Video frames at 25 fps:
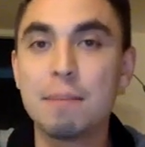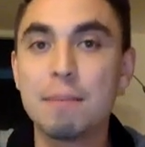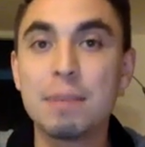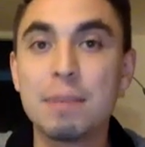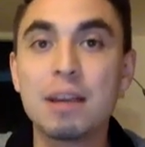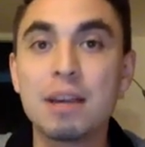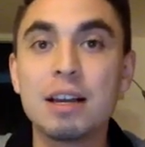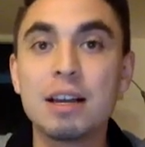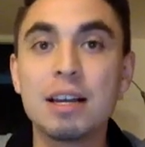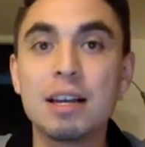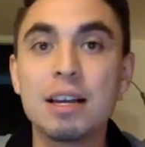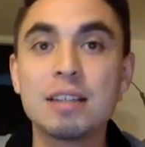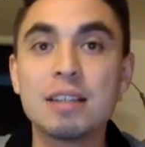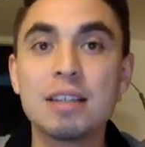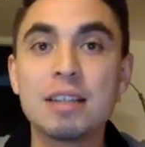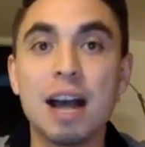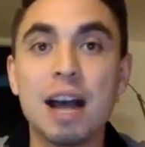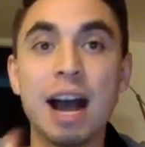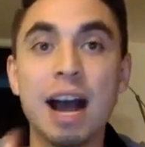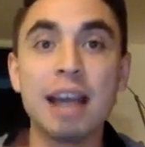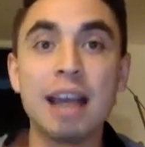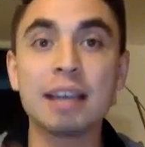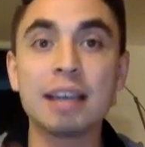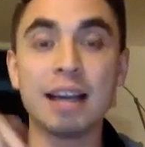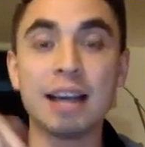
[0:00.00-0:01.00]
Because
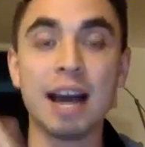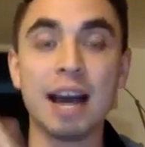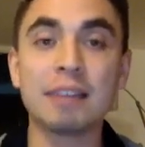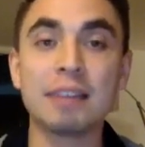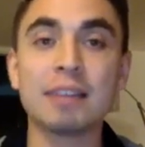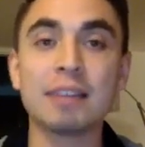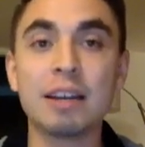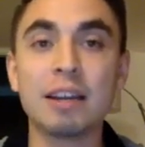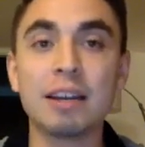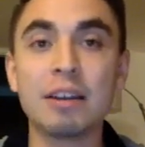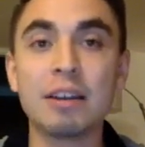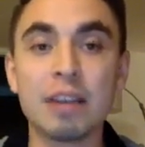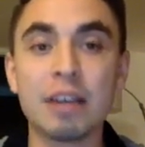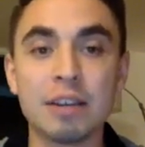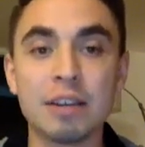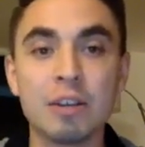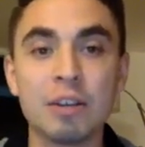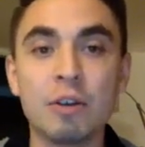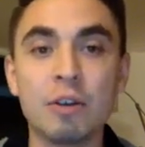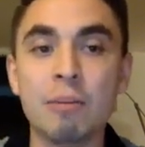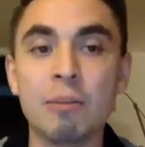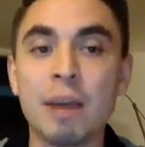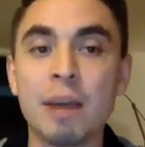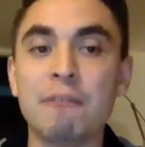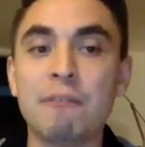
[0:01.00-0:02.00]
I got there, and you
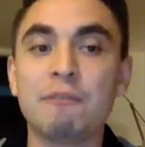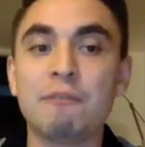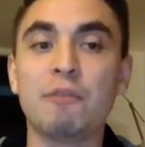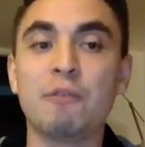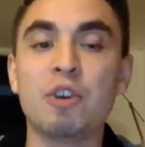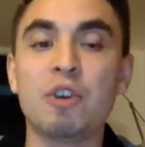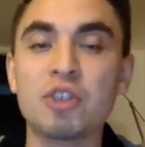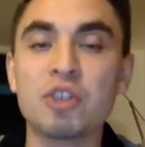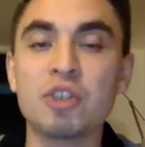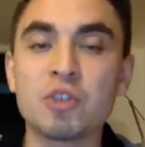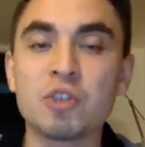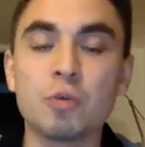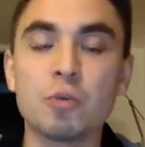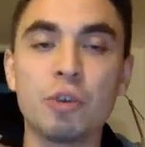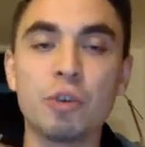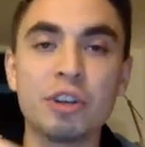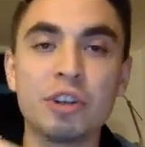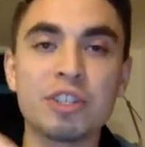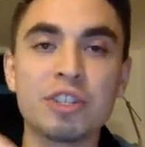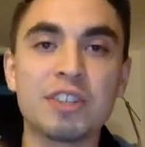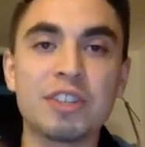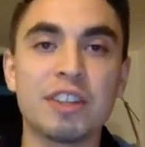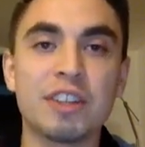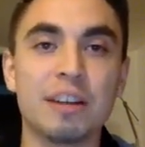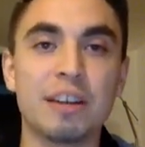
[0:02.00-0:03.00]
know what my first
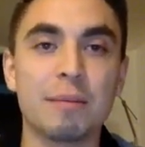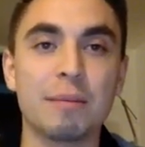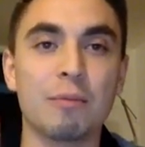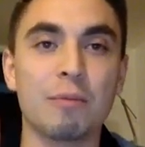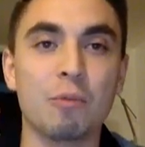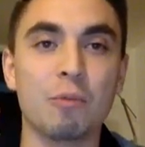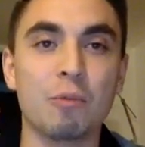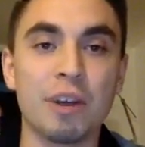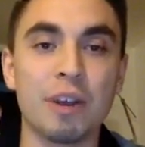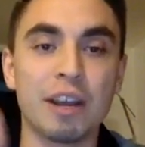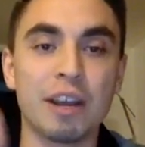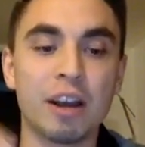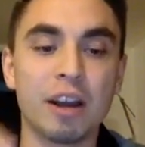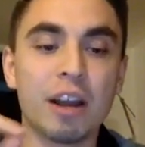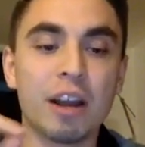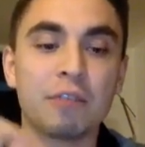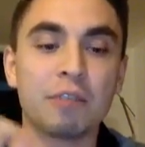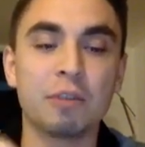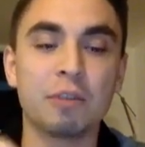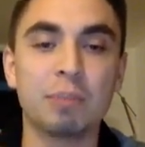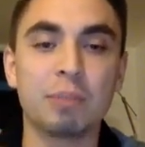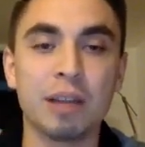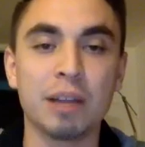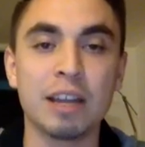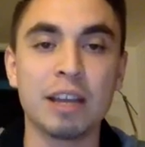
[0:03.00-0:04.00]
words to them when I got
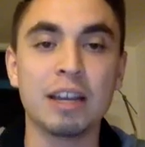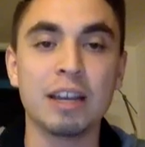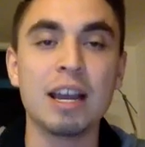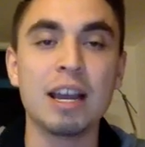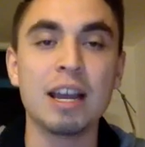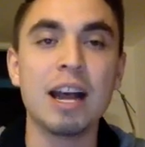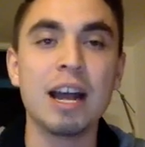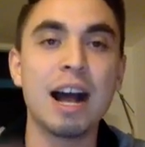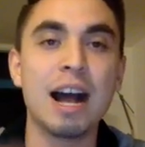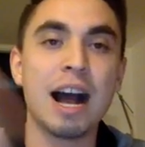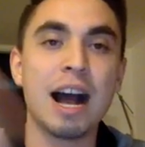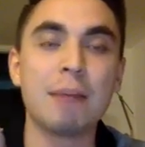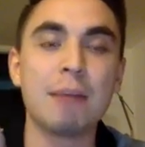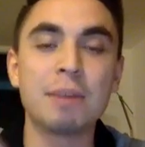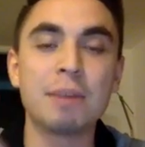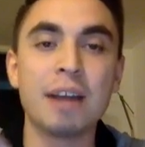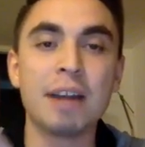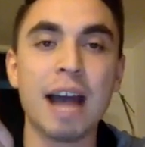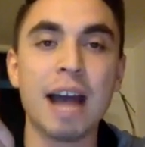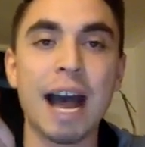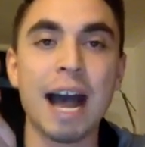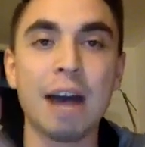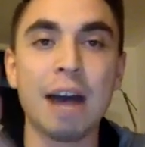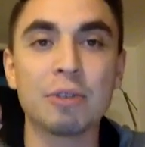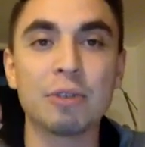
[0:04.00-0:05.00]
off the plane? I'm going
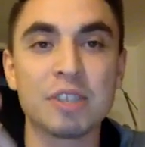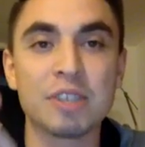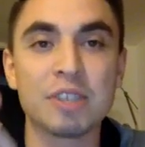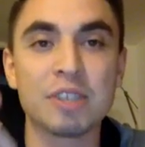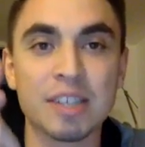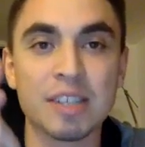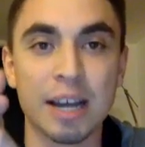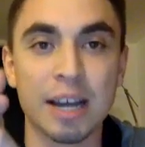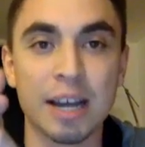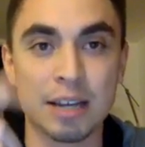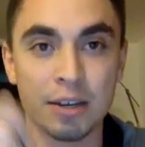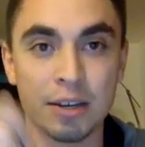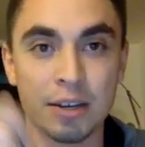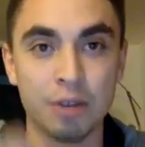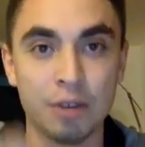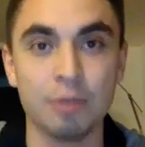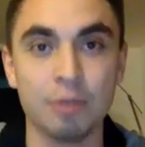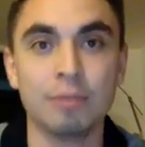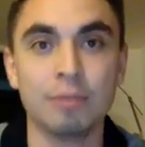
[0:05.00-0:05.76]
to outsign you.